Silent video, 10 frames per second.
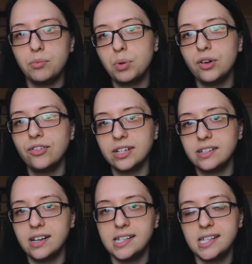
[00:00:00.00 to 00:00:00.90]
Imperfect
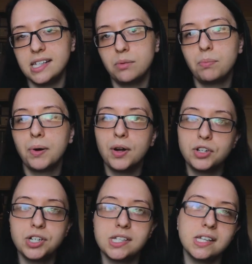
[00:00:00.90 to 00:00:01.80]
does is it
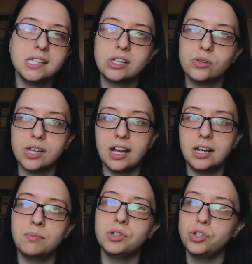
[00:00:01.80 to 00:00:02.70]
purchases those
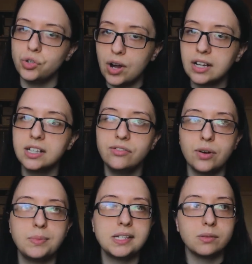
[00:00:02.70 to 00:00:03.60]
items directly
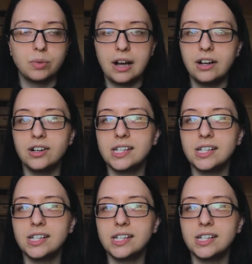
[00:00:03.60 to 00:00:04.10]
from the suppliers